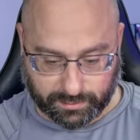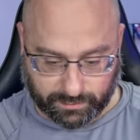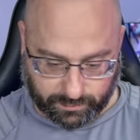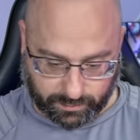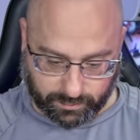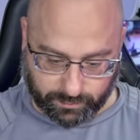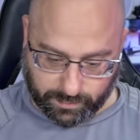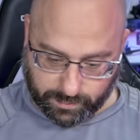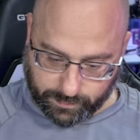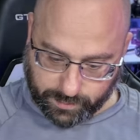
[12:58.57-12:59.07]

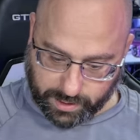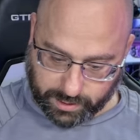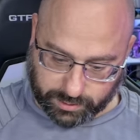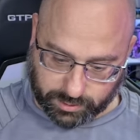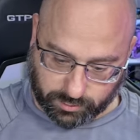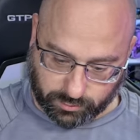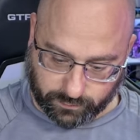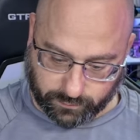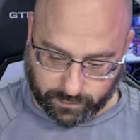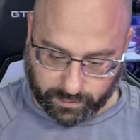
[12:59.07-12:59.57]
Well, maybe that's
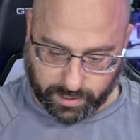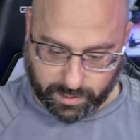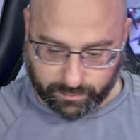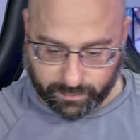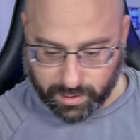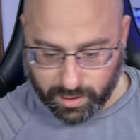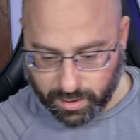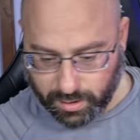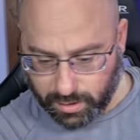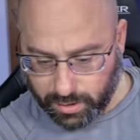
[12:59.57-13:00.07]
true for them.
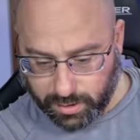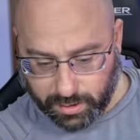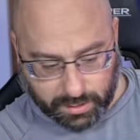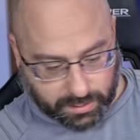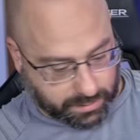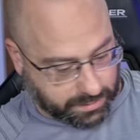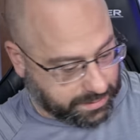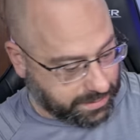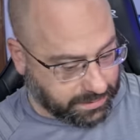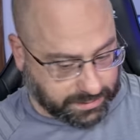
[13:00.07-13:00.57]

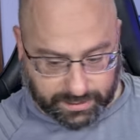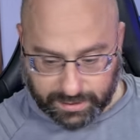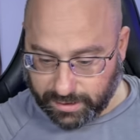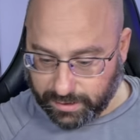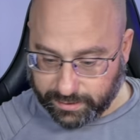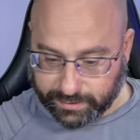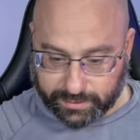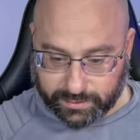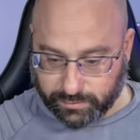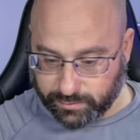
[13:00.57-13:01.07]
The next thing I
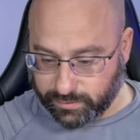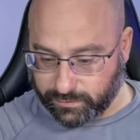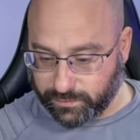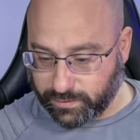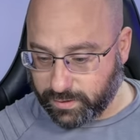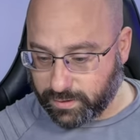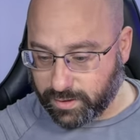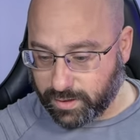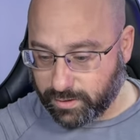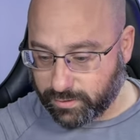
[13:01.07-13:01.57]
got to do is
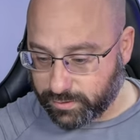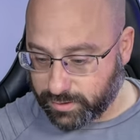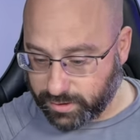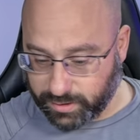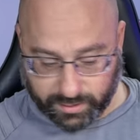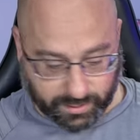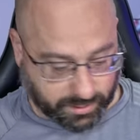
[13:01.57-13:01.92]
figure out